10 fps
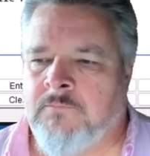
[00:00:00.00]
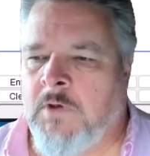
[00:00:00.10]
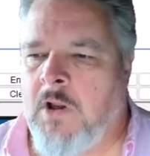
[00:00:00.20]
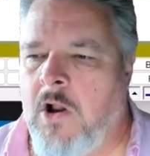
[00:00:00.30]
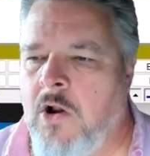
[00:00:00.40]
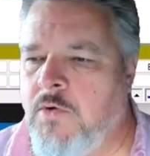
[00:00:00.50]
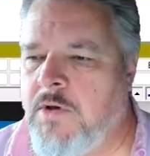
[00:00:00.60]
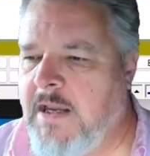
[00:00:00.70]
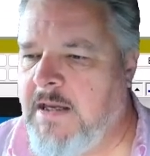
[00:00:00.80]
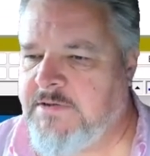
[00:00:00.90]

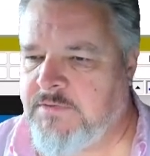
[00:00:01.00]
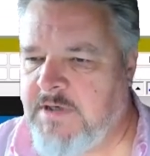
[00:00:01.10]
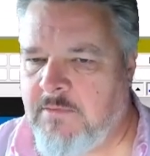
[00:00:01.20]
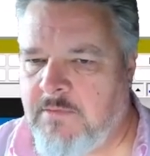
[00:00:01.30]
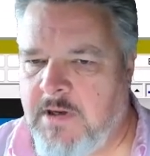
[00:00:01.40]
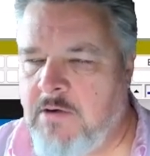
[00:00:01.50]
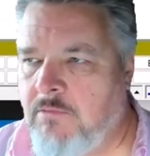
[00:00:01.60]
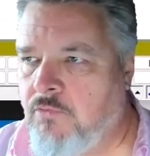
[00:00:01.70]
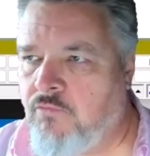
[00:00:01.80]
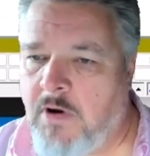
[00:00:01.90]
Okay, so down here
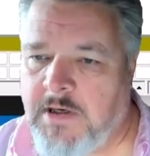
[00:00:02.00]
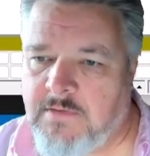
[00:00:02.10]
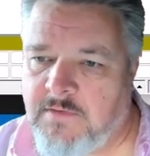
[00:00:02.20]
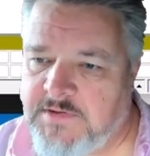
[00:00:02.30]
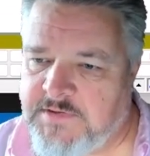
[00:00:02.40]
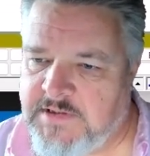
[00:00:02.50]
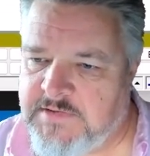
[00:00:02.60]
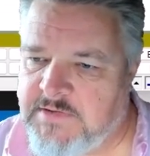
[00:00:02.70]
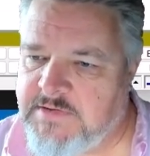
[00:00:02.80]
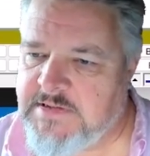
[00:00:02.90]
on the right, this is
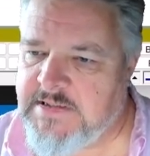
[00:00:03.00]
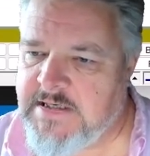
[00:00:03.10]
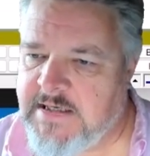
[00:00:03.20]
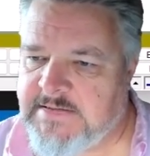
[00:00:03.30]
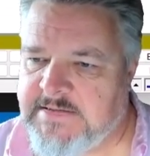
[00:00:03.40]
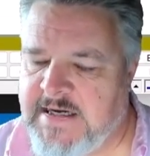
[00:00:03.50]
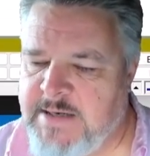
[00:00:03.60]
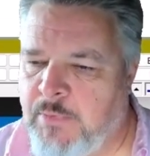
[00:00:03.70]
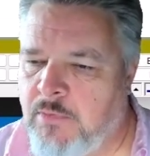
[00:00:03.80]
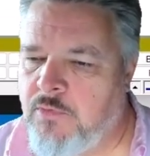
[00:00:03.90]
the DDS
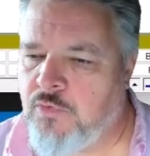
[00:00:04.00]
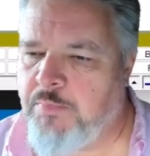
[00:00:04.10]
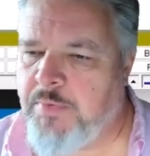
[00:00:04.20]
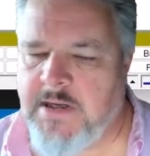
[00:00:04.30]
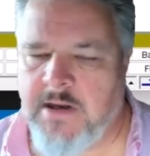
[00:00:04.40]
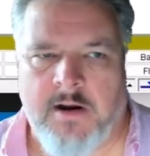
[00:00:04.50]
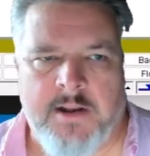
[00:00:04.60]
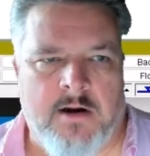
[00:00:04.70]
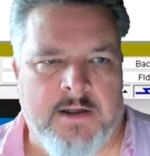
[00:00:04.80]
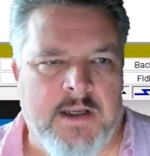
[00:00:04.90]
table called
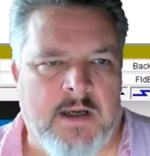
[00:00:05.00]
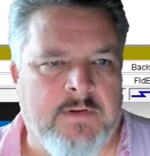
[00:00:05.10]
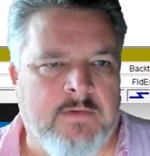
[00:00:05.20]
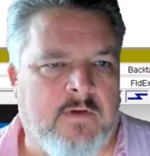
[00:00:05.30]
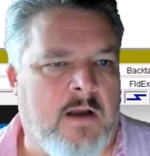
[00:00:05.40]
PII gubbins.